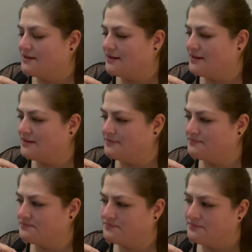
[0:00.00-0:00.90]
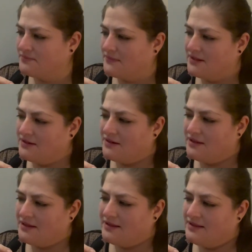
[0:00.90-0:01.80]

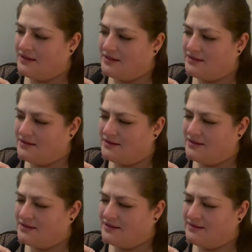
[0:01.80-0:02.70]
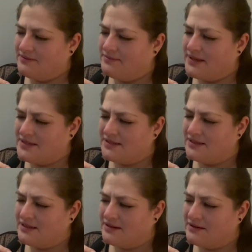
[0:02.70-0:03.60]
that
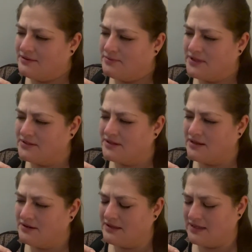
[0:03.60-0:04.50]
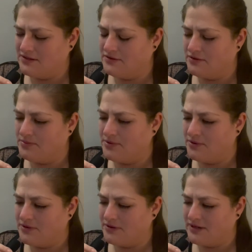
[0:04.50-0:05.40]
basically the press aren't allowed to
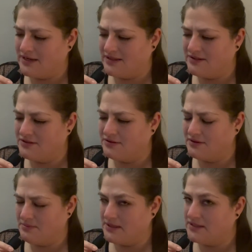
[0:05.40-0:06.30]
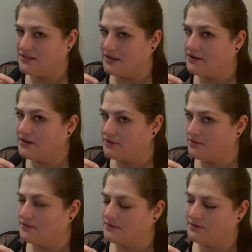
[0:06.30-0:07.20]
report on anything to do with the military
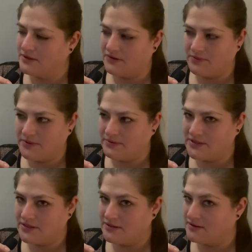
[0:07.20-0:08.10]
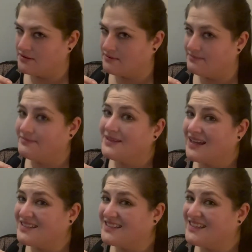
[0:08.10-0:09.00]
or government, which is
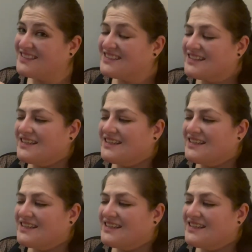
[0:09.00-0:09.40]
kind of sus.